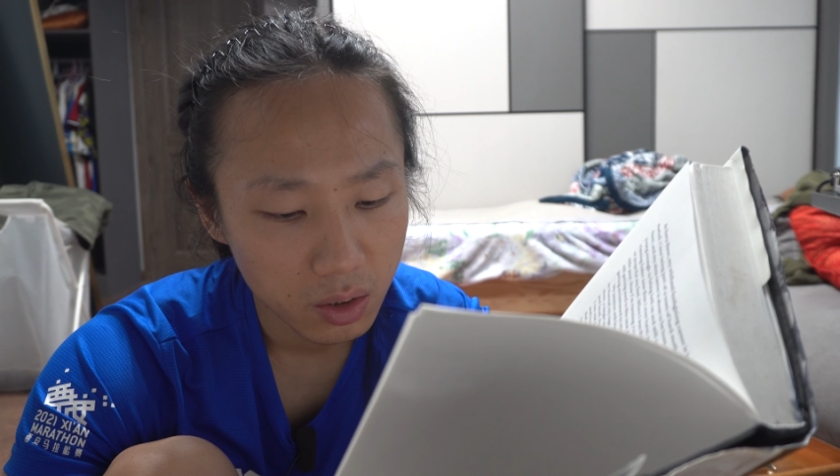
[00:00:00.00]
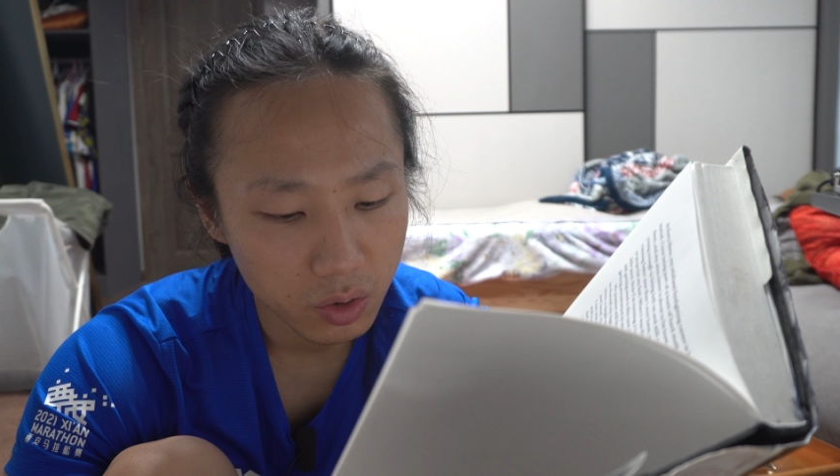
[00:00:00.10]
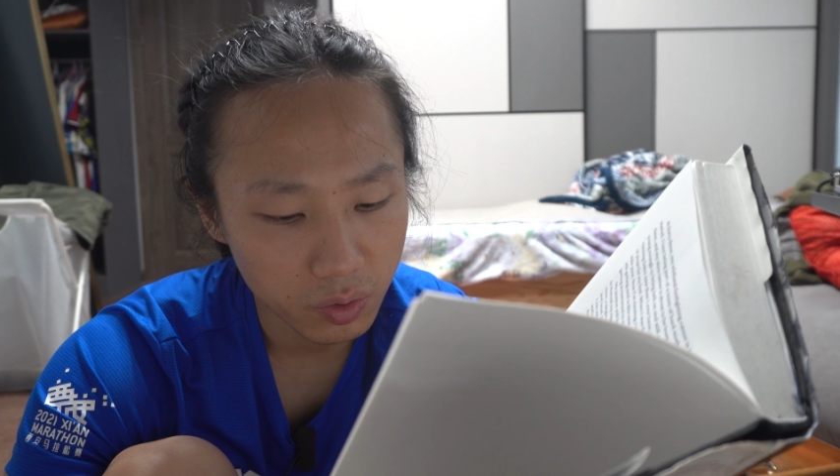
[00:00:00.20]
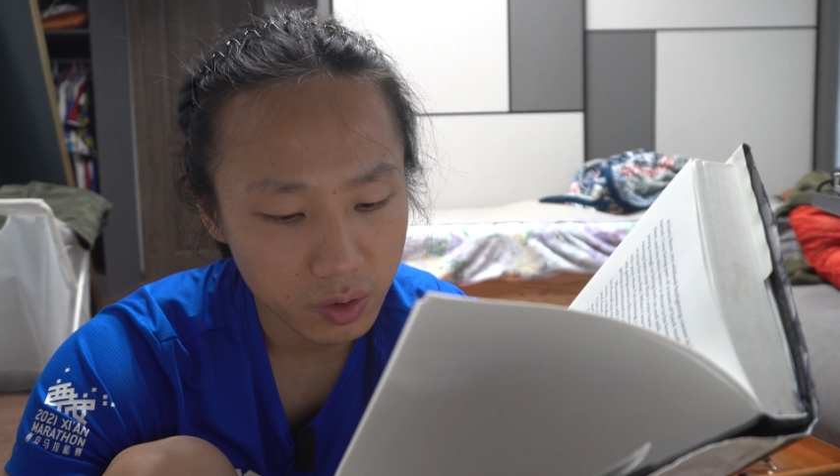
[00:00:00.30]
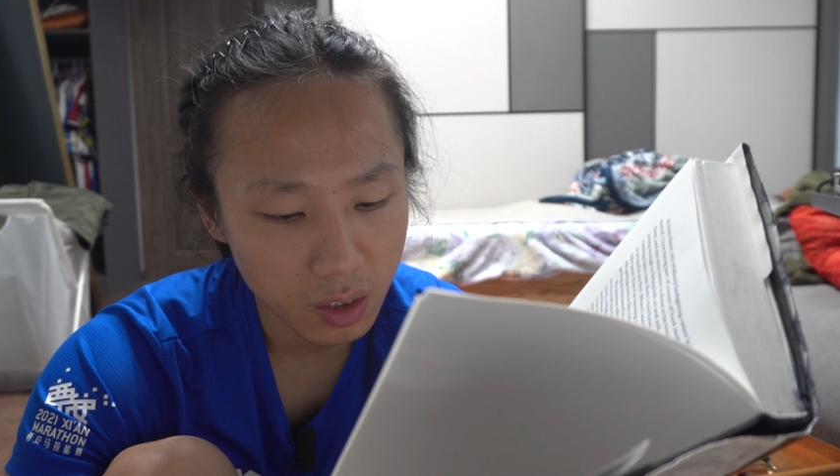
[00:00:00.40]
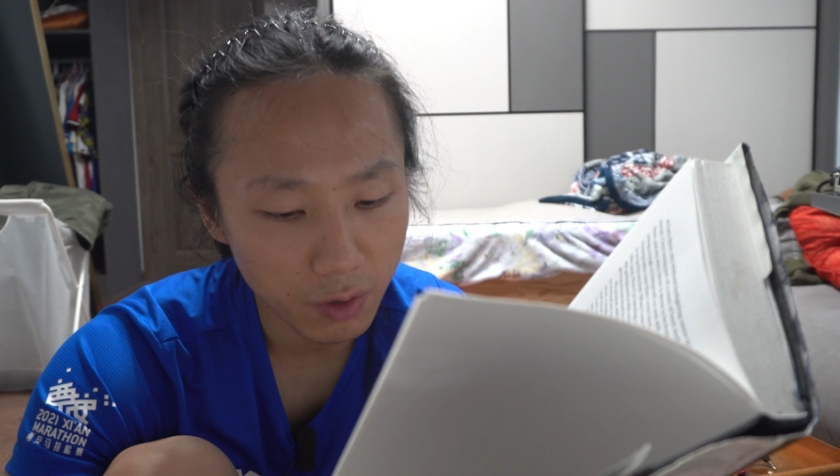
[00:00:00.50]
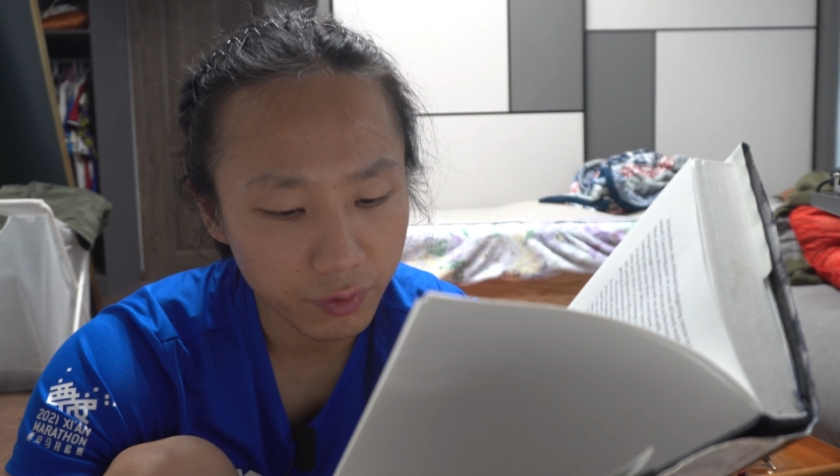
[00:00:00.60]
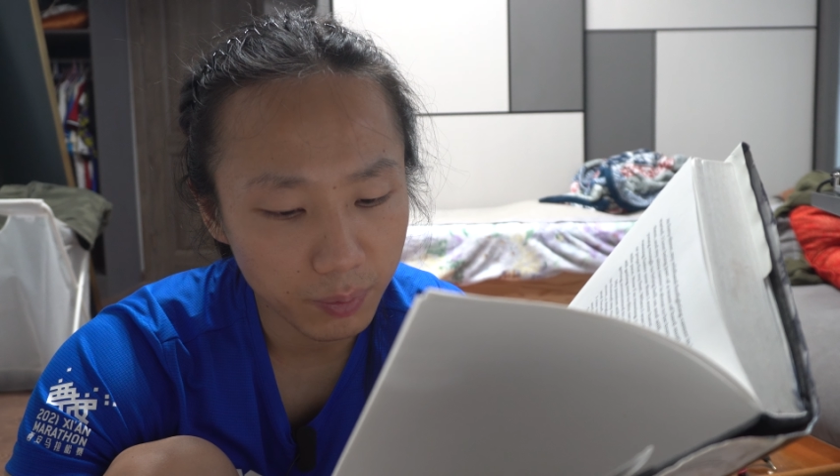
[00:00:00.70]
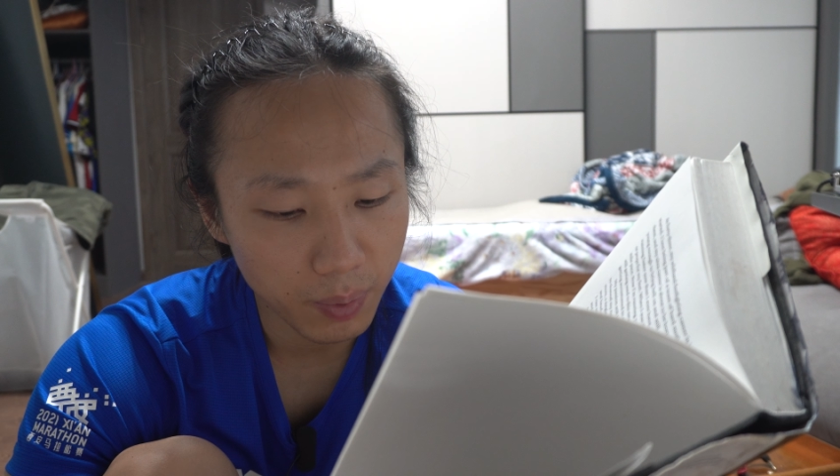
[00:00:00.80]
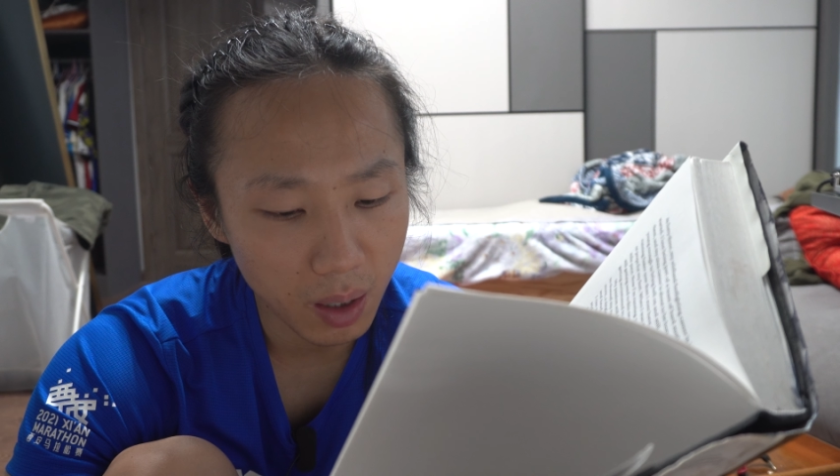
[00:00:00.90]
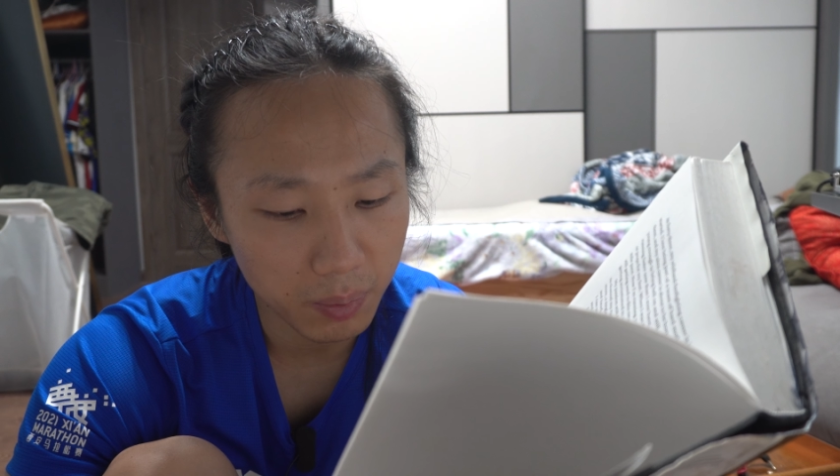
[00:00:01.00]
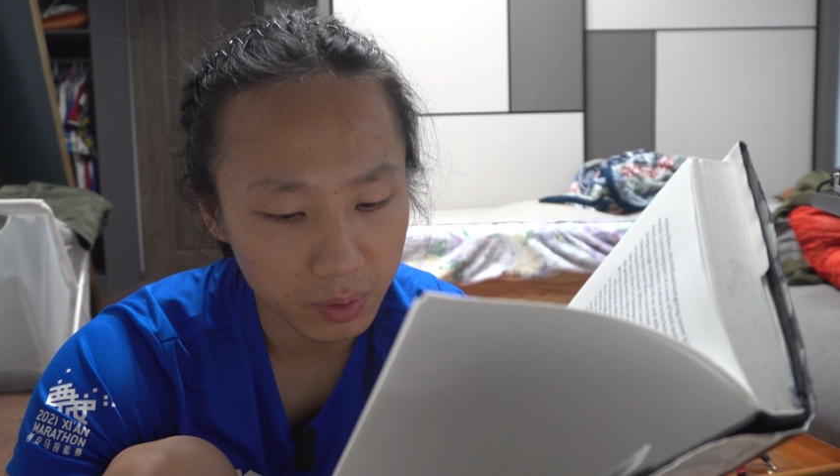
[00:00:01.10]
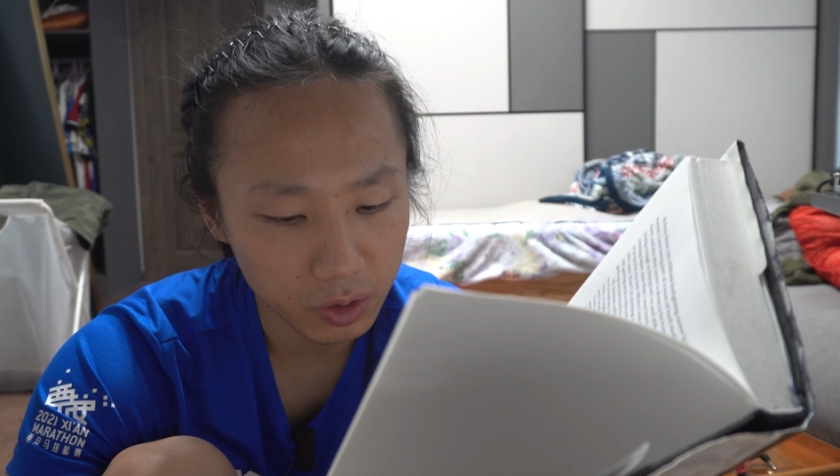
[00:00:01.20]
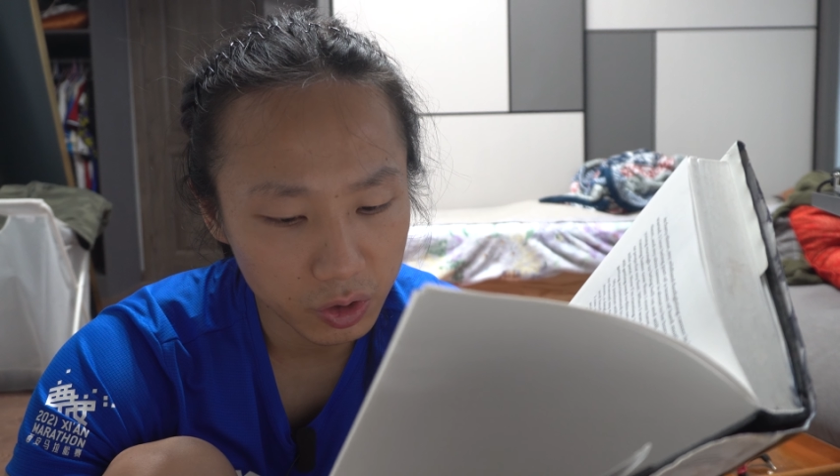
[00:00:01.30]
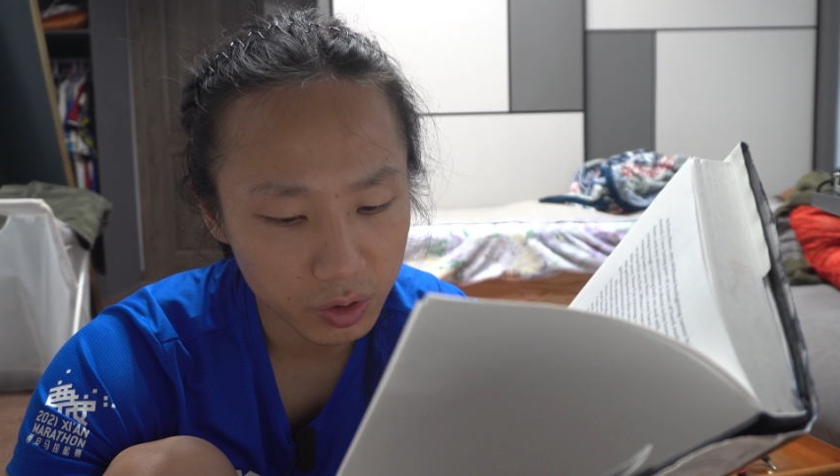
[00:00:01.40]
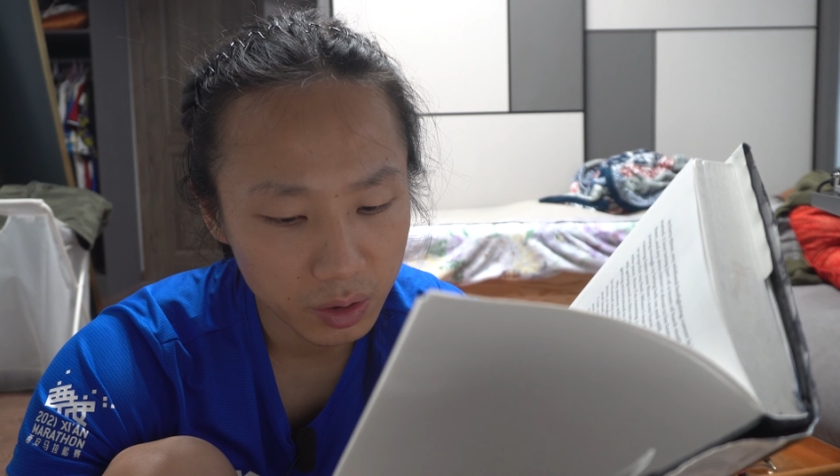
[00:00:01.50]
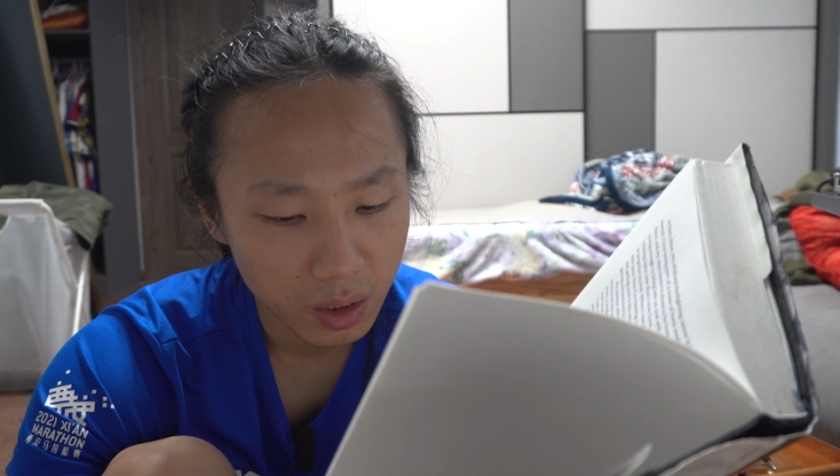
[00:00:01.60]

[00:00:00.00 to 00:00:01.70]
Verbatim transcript: to self publish.